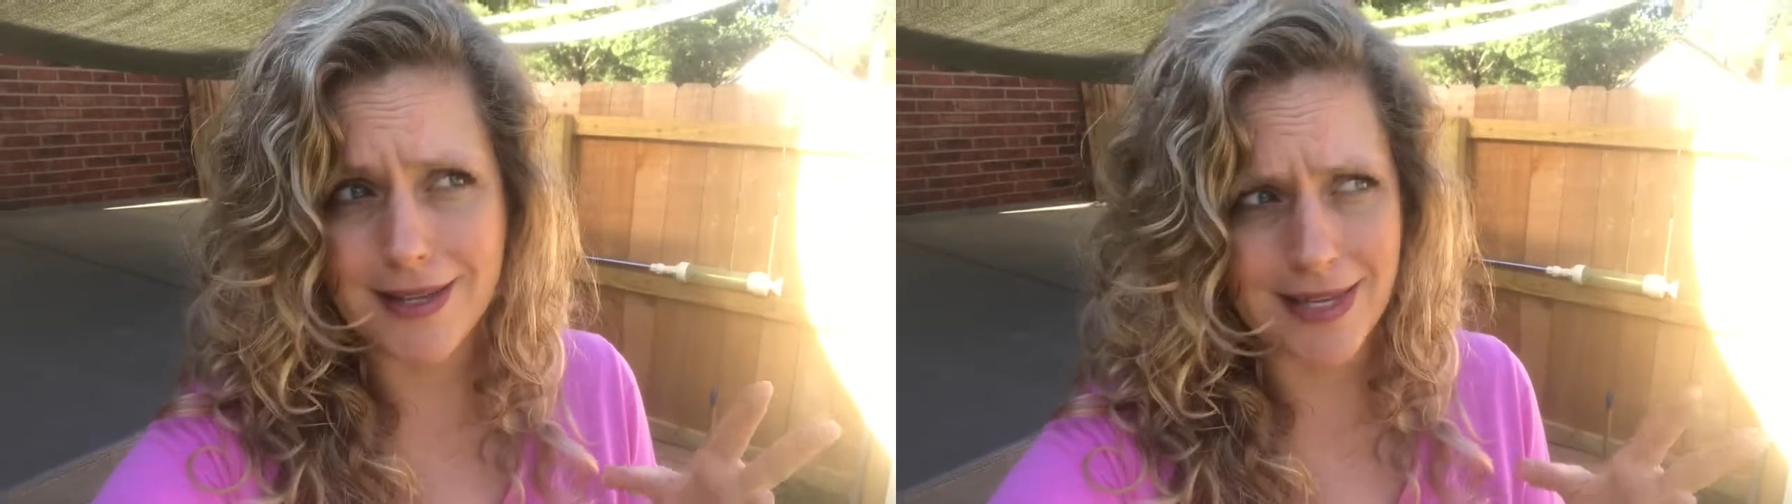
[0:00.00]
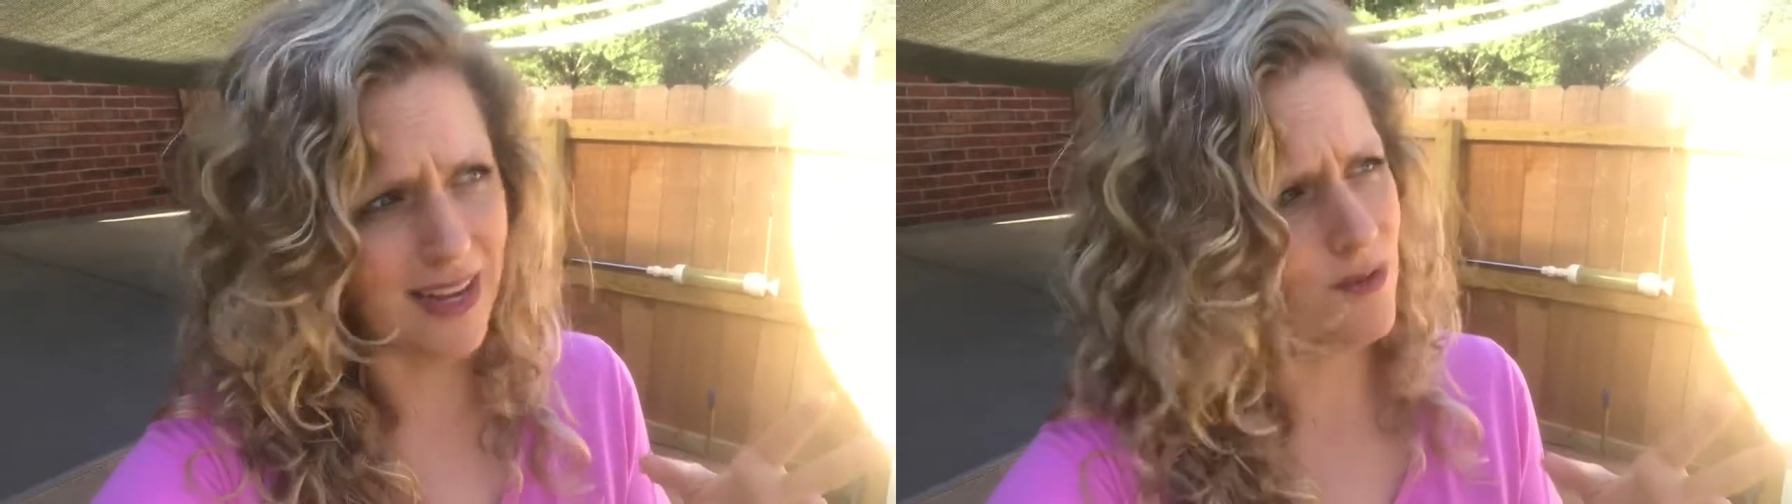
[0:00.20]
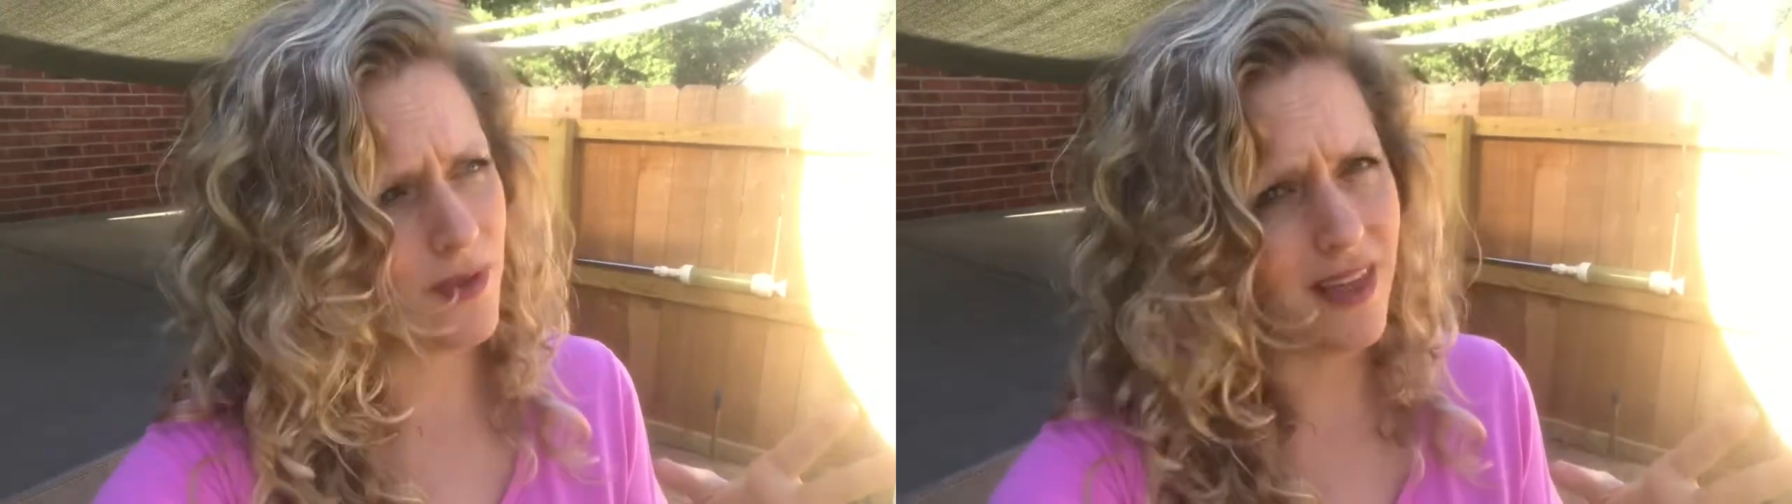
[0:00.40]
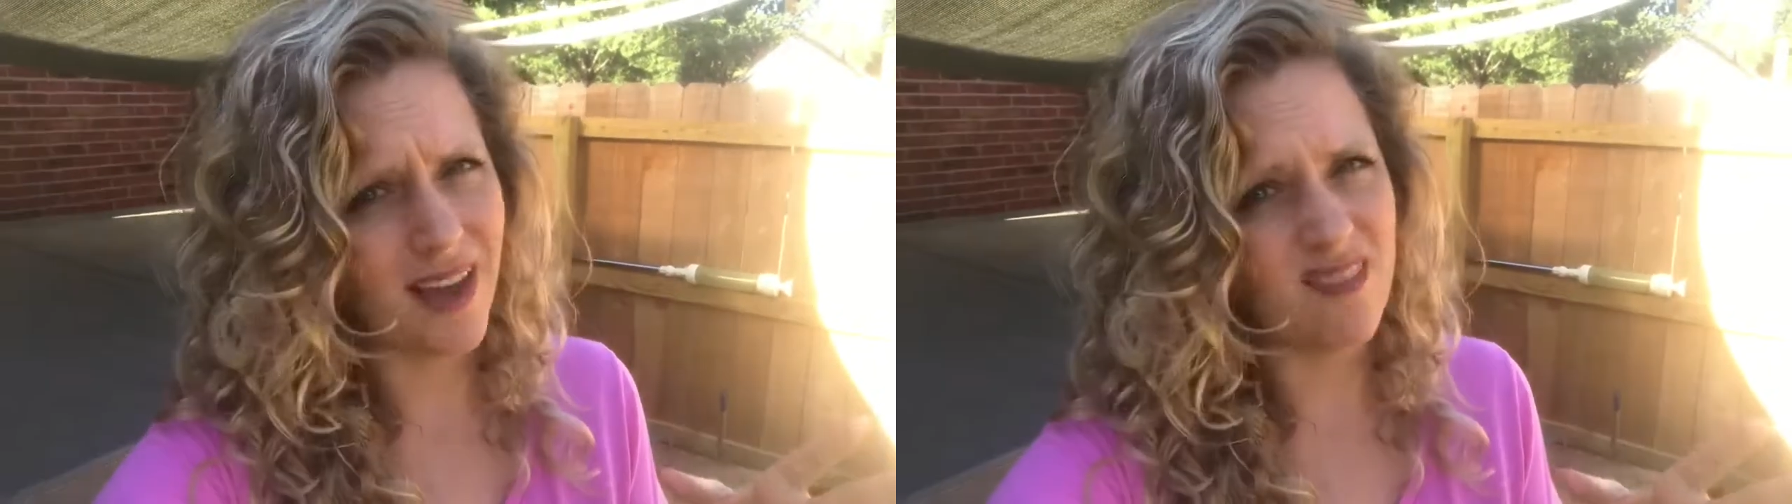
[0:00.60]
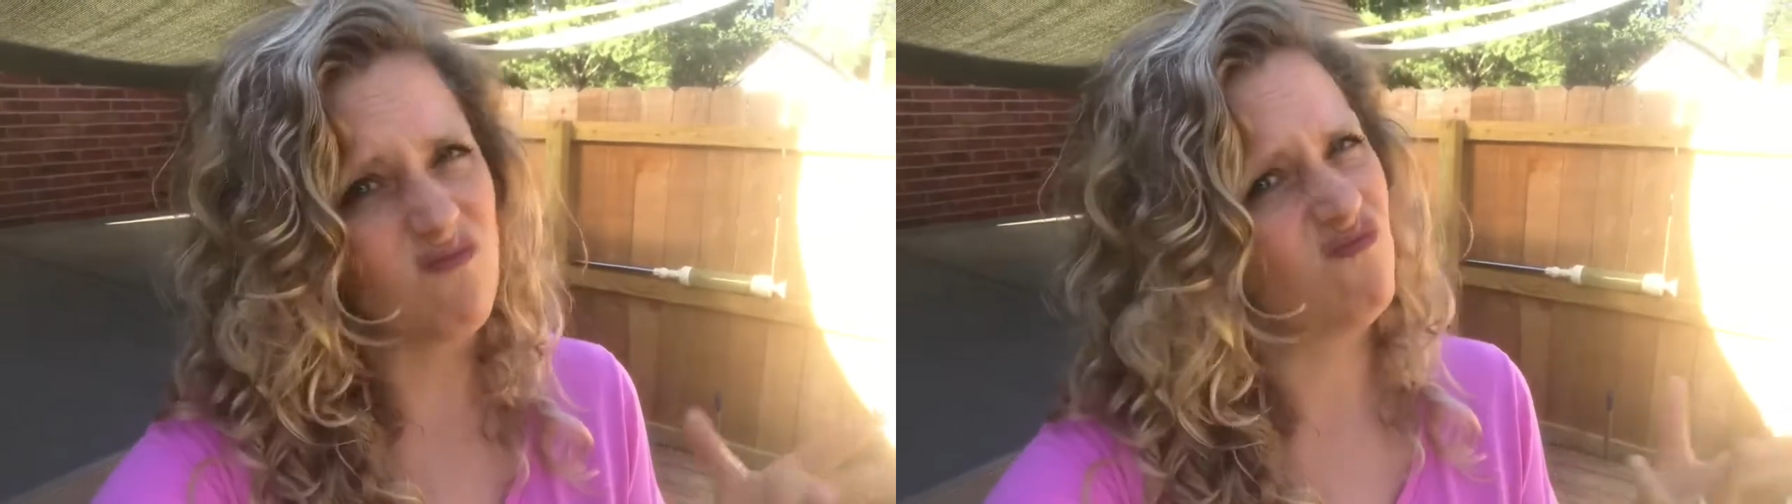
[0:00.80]
content with
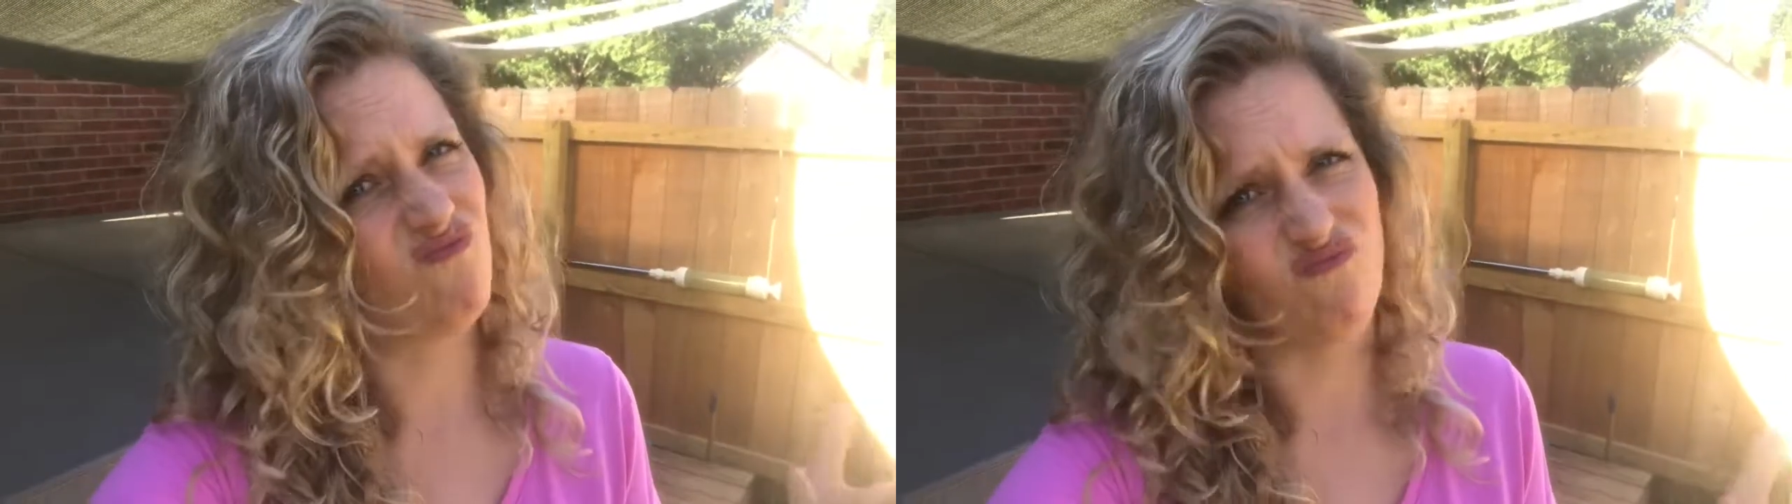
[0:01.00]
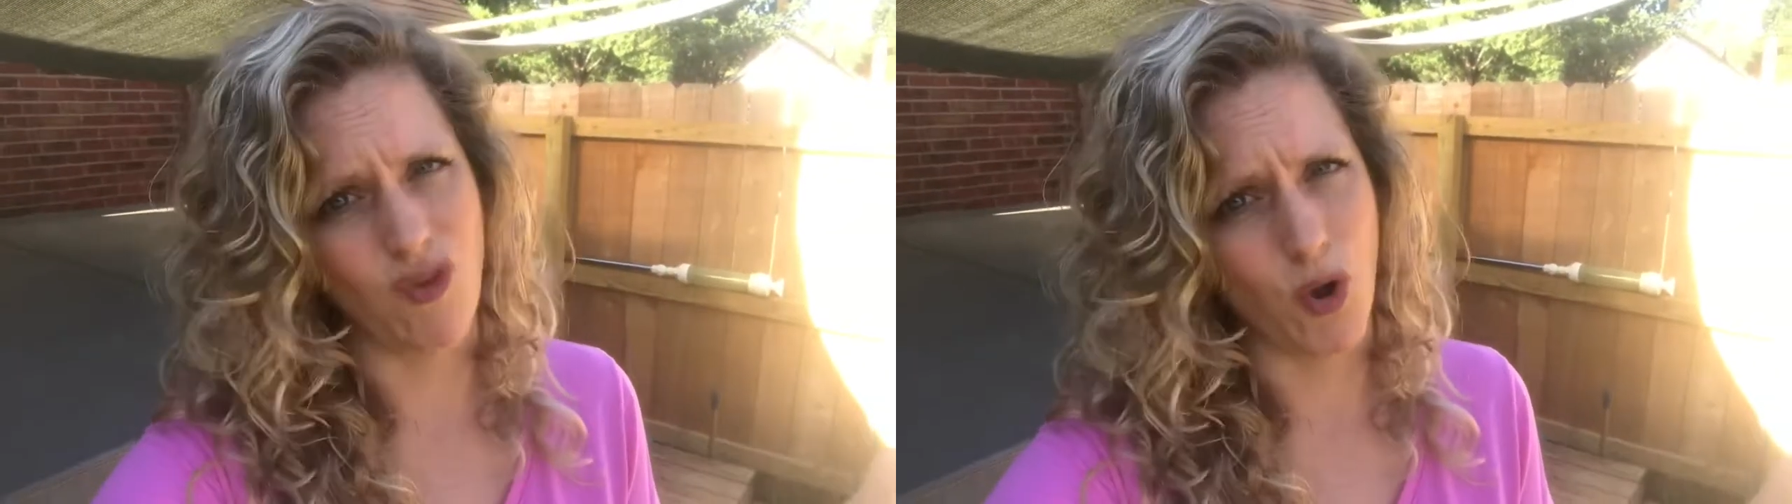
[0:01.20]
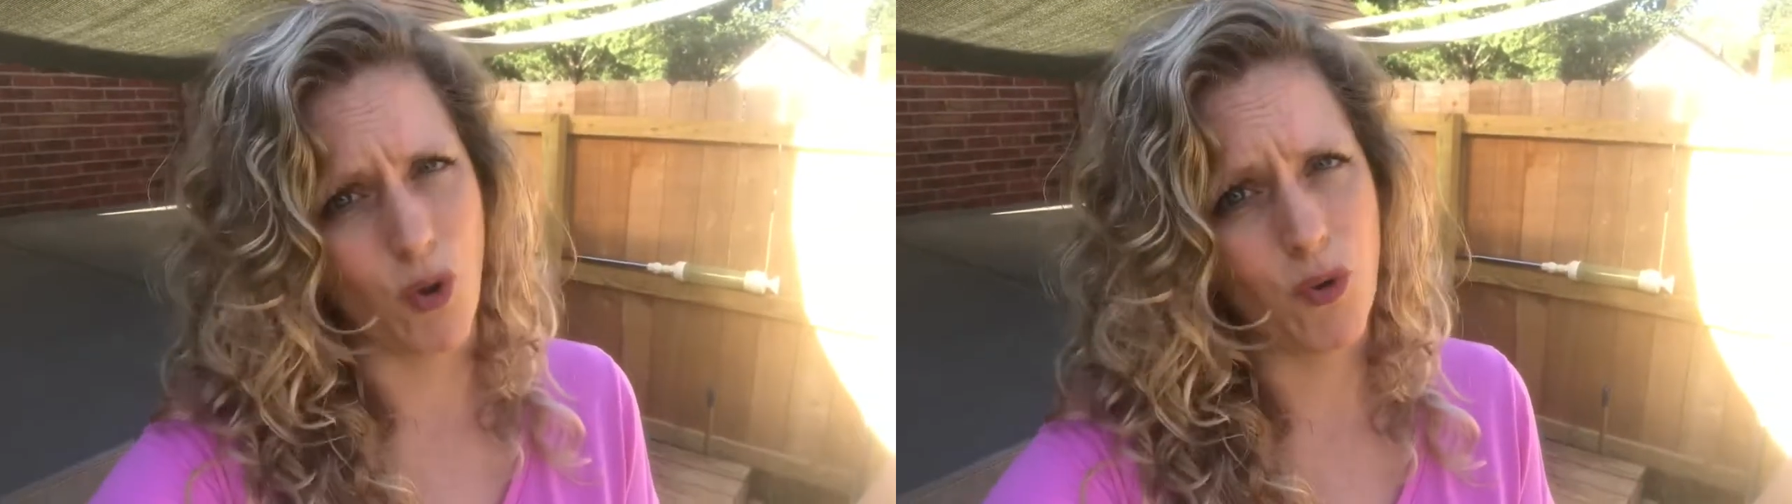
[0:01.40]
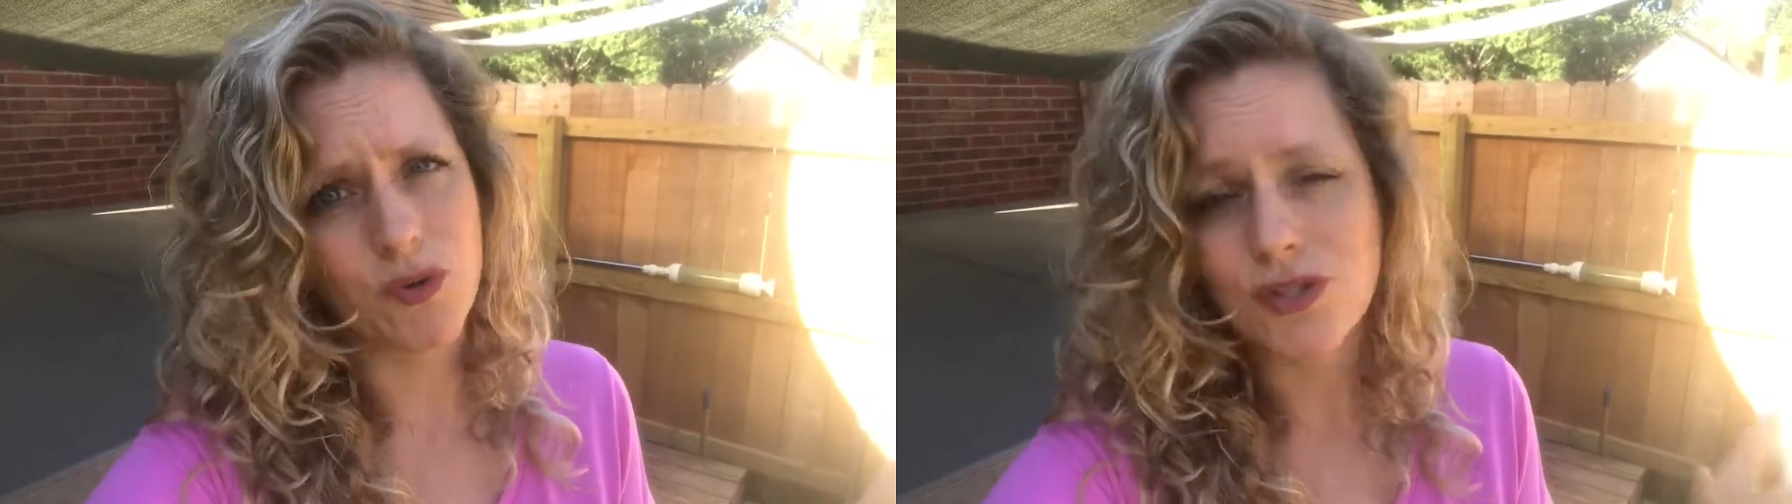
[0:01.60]
that? No.